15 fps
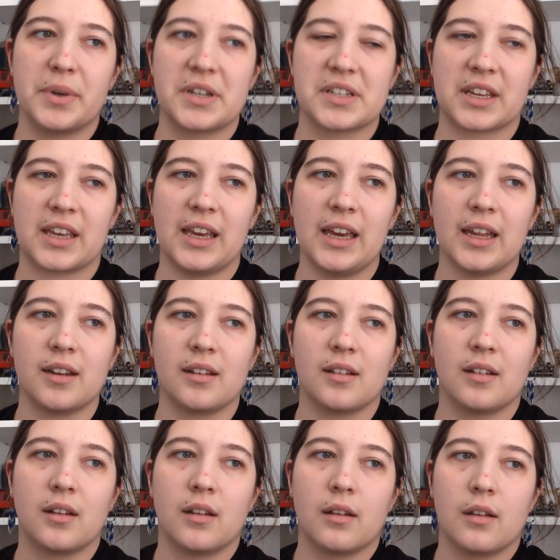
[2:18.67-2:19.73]
But as a kid,
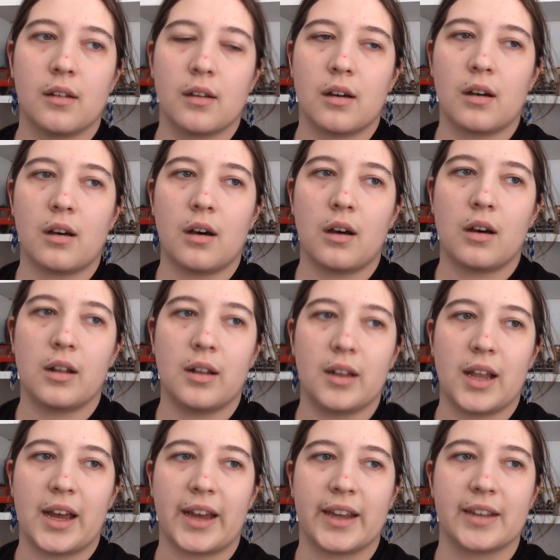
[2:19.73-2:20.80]

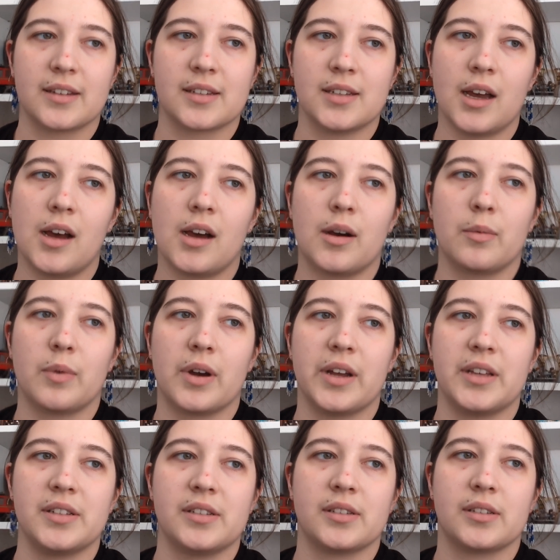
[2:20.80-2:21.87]
all I saw
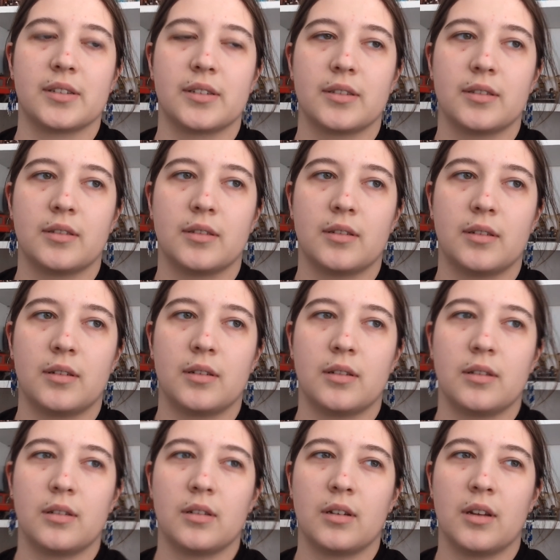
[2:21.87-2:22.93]
was
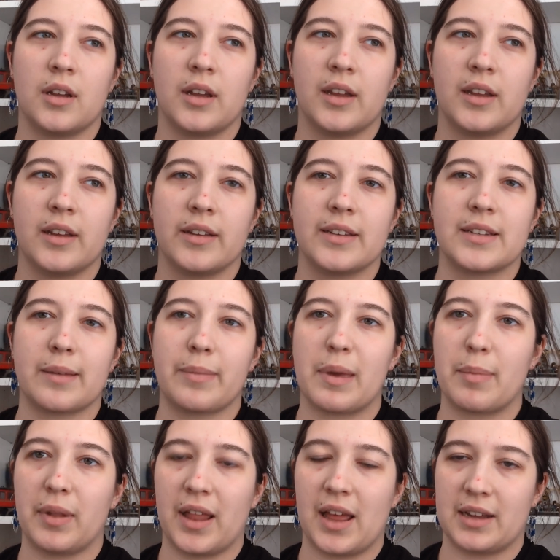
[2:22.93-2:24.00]
some
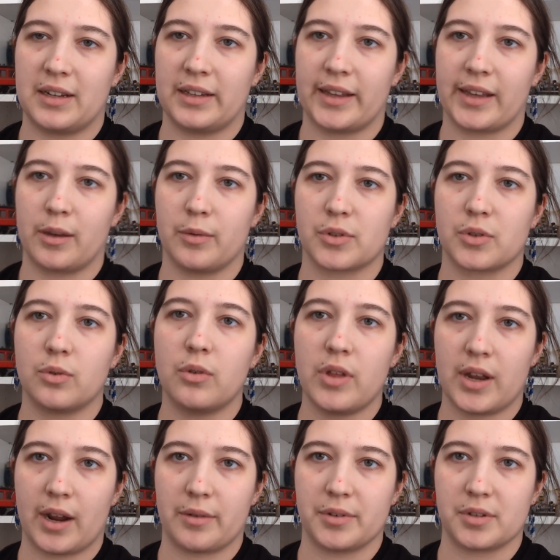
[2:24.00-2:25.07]
people acting like it was cool
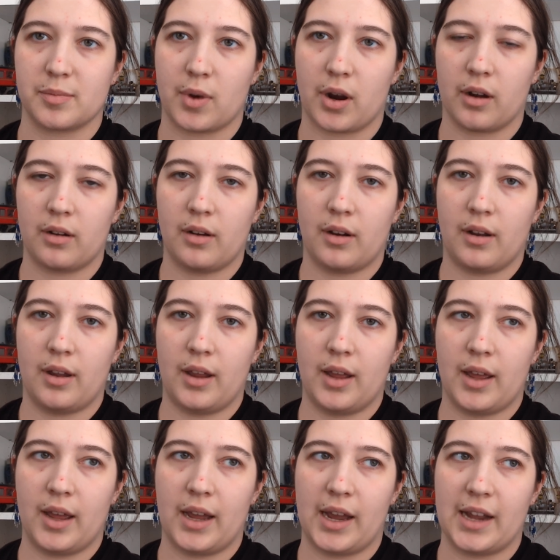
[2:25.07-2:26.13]
that I was smart,
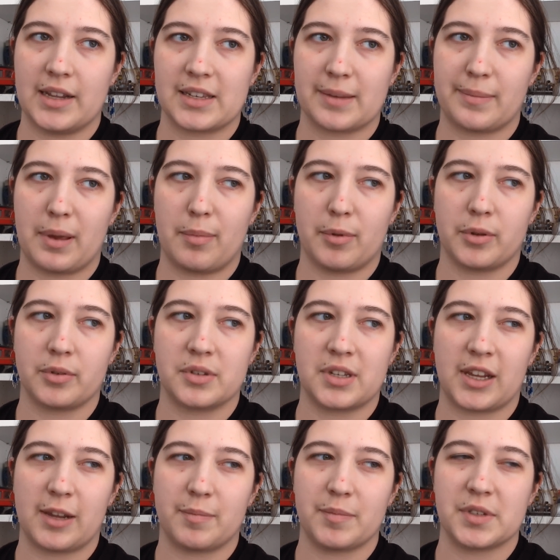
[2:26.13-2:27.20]
and some people who
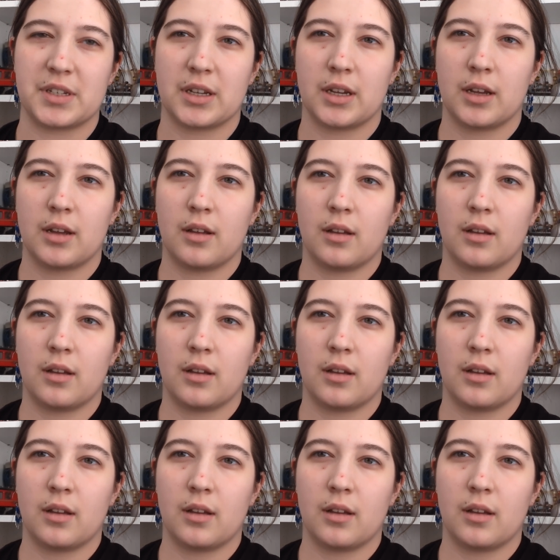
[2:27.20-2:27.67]
seemed